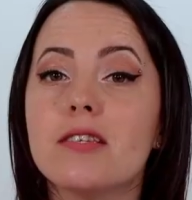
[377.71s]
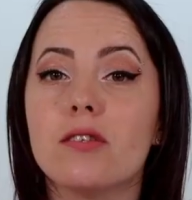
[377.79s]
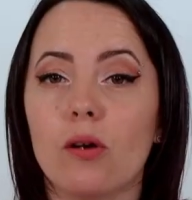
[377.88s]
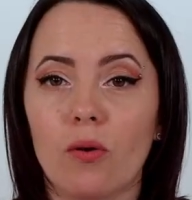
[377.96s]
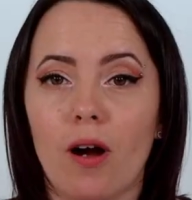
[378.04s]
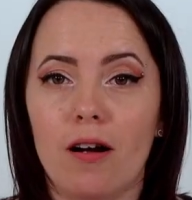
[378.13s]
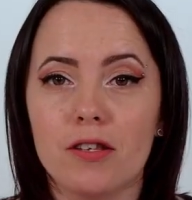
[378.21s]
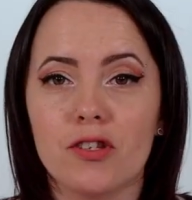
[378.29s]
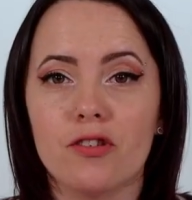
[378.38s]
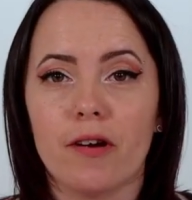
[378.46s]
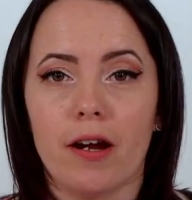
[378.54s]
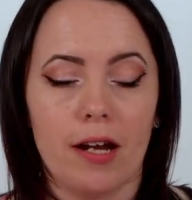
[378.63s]
is so
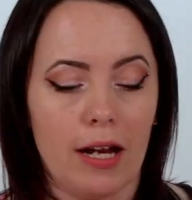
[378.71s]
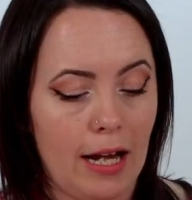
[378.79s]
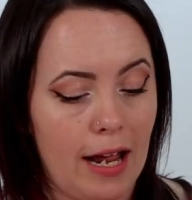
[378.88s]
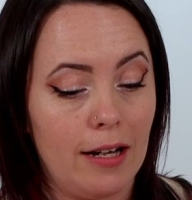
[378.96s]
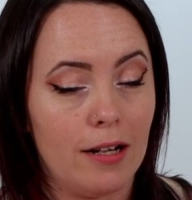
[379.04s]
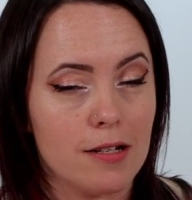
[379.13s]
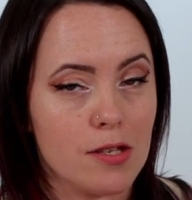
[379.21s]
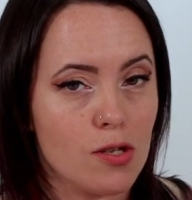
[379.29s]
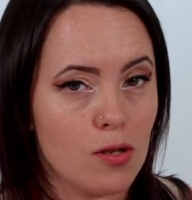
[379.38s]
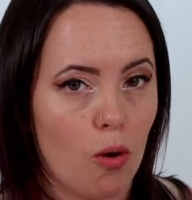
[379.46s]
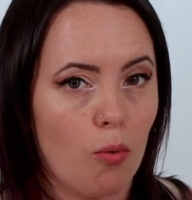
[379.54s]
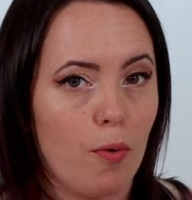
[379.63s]
concentrated and it is
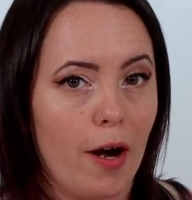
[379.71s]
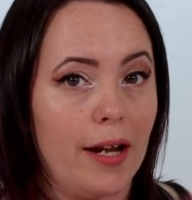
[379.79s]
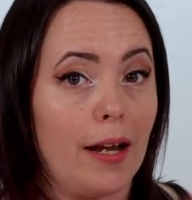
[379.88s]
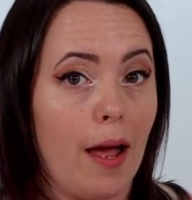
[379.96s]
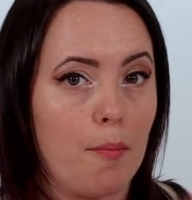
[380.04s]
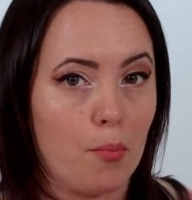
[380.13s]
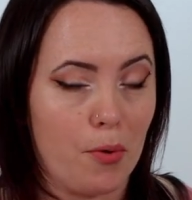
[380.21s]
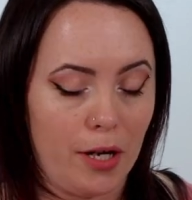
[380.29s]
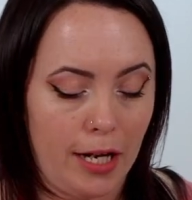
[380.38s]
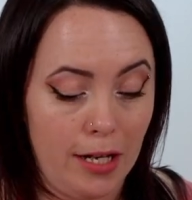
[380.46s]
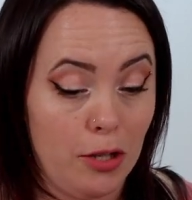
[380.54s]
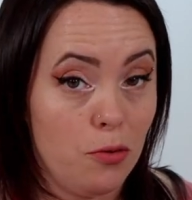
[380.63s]
so bright and
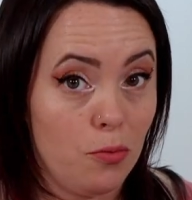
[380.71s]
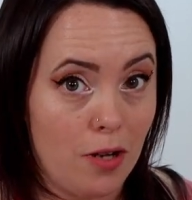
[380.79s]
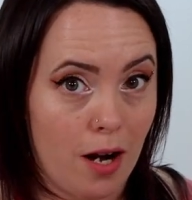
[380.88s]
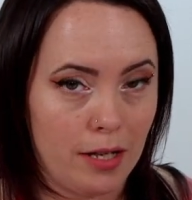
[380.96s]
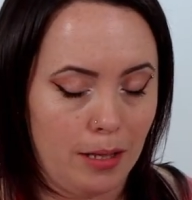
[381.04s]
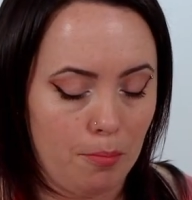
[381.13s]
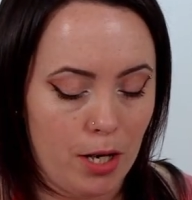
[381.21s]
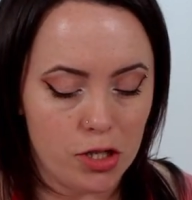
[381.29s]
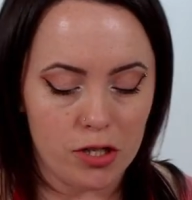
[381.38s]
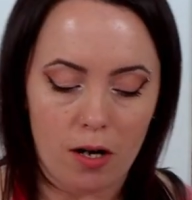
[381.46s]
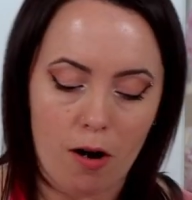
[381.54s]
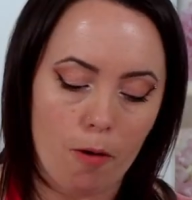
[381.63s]
pretty. You do not need
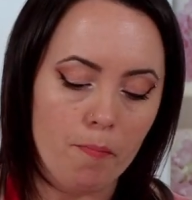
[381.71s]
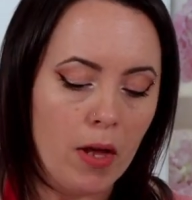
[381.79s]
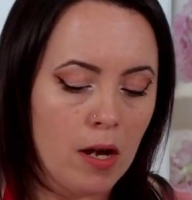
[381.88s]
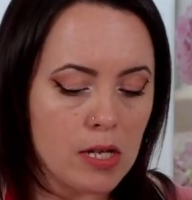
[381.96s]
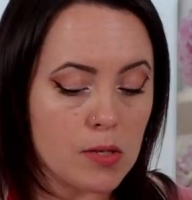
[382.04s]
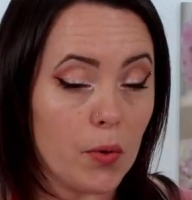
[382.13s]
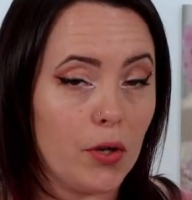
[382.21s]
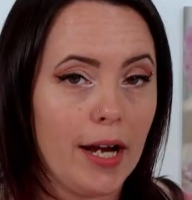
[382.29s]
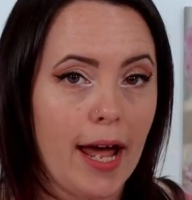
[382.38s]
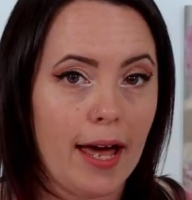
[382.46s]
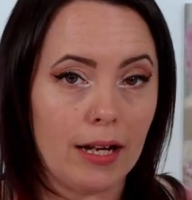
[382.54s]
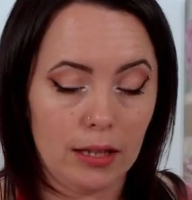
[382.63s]
much at all. So we're going
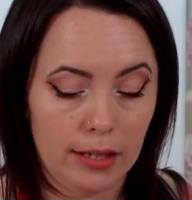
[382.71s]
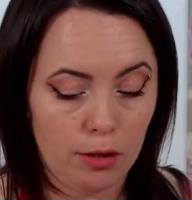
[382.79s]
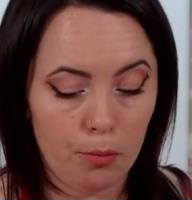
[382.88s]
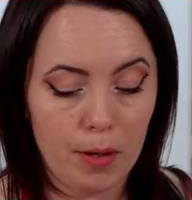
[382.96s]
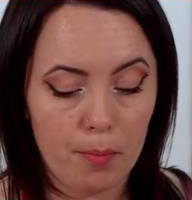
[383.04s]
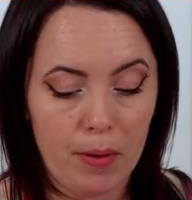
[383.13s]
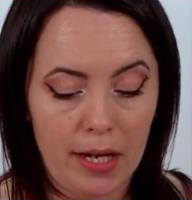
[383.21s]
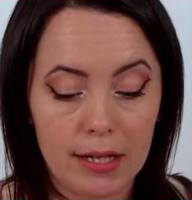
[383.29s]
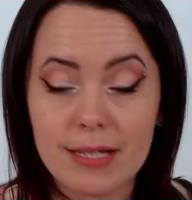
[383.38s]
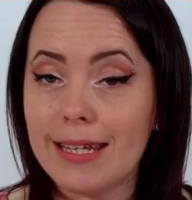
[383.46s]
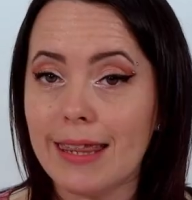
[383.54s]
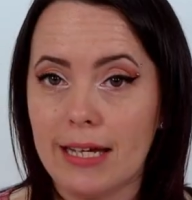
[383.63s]
to add a little bit of
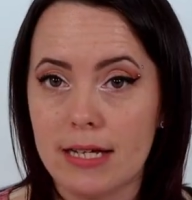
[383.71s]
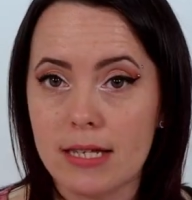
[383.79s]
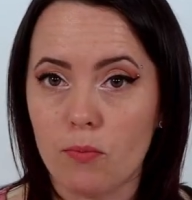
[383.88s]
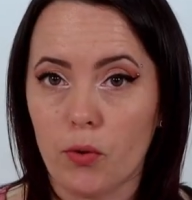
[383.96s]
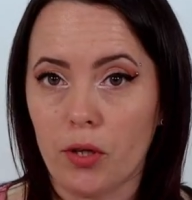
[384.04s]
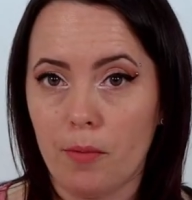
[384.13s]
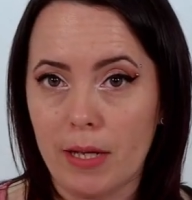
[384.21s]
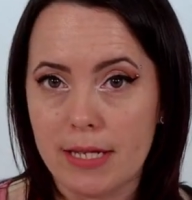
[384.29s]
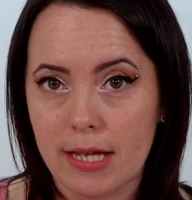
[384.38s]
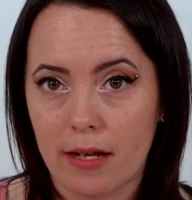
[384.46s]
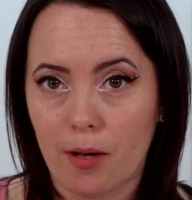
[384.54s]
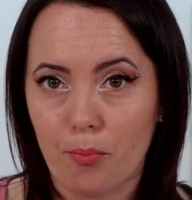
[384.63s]
pink to this and we're going to
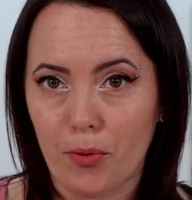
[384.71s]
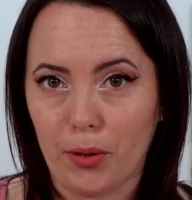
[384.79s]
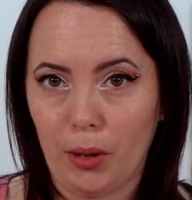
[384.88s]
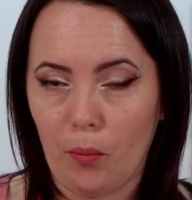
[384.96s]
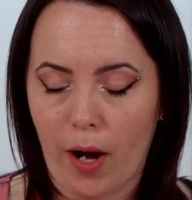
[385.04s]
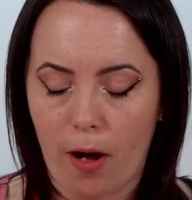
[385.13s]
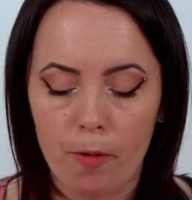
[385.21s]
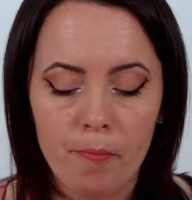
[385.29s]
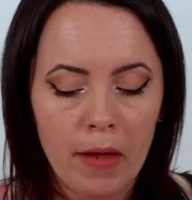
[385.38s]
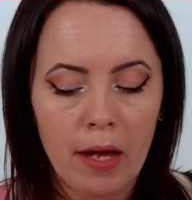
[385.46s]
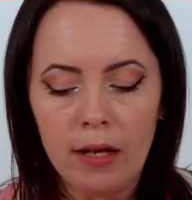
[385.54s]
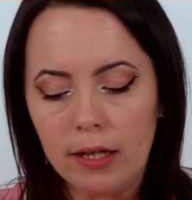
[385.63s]
mix that up really well.
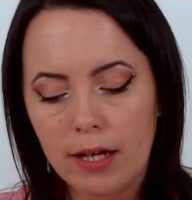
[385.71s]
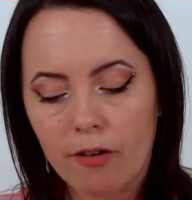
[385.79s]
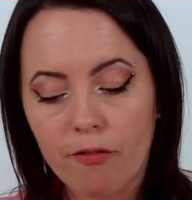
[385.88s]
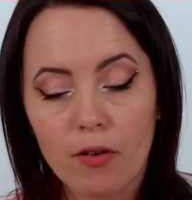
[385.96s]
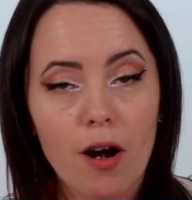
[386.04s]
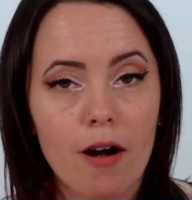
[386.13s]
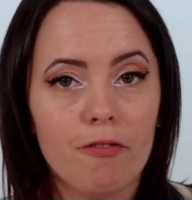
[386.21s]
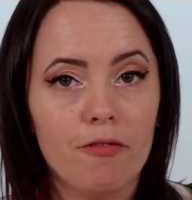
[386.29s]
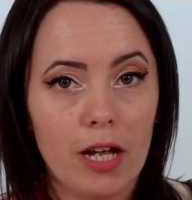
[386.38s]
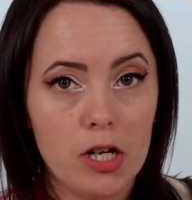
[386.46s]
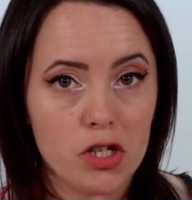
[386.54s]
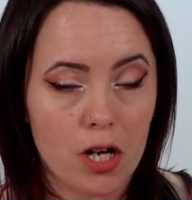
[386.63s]
Now for our
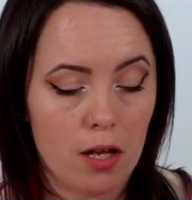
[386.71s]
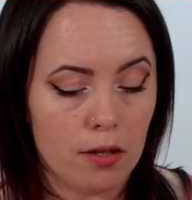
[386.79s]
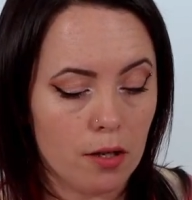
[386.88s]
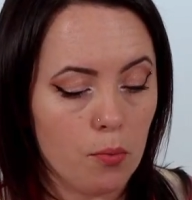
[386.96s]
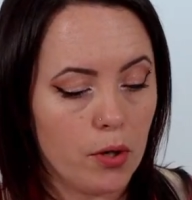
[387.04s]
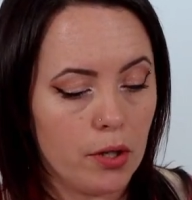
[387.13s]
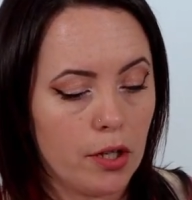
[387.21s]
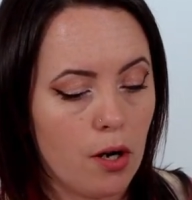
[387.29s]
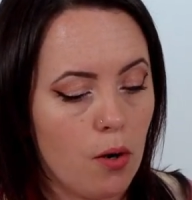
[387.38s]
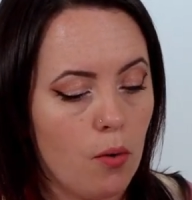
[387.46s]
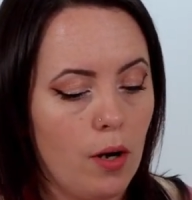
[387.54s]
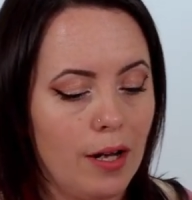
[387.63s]
flesh color, we're going to
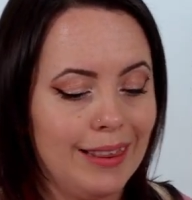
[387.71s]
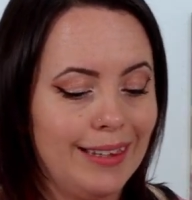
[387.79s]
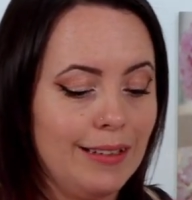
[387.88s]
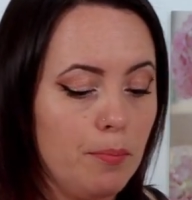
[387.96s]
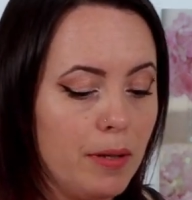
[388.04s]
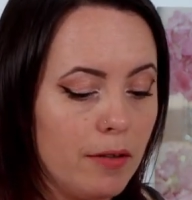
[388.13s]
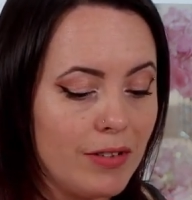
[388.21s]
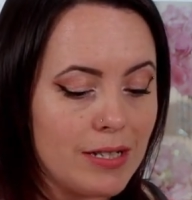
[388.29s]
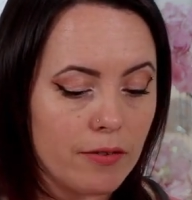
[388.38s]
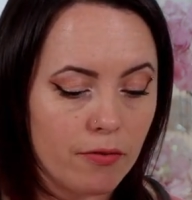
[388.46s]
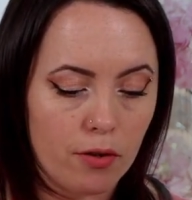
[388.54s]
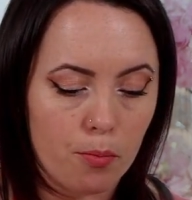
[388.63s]
go a little bit of a
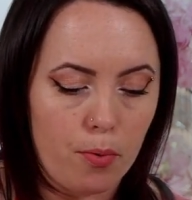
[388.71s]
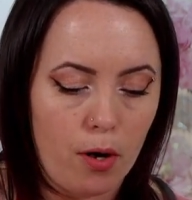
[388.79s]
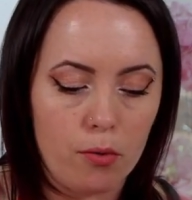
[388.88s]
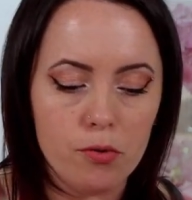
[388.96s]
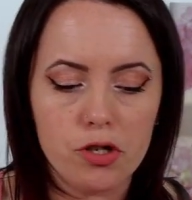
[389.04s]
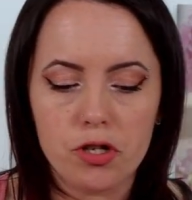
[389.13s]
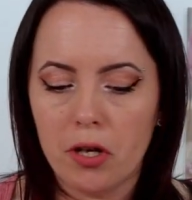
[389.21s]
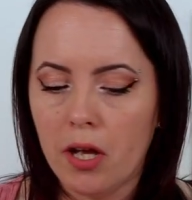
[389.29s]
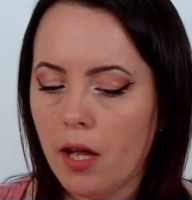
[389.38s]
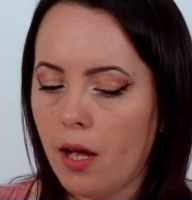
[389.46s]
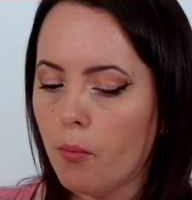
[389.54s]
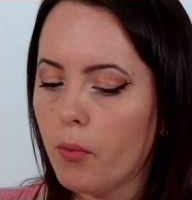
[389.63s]
different approach
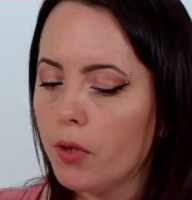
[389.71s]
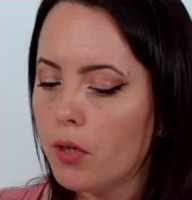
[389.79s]
and we're